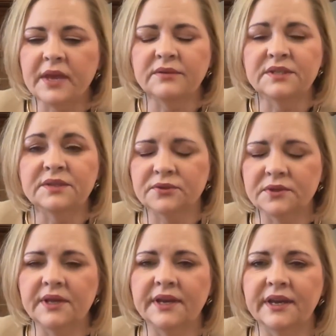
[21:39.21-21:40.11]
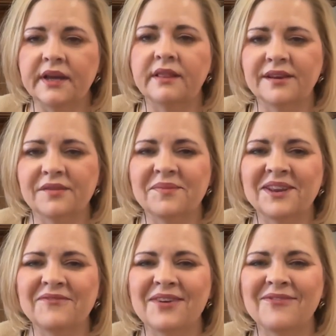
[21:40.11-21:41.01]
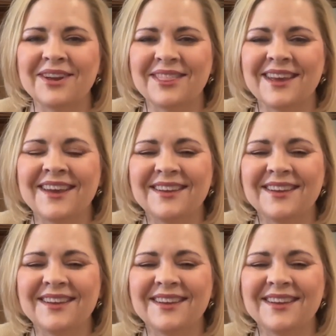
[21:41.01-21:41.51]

it was truly a little bit of everything.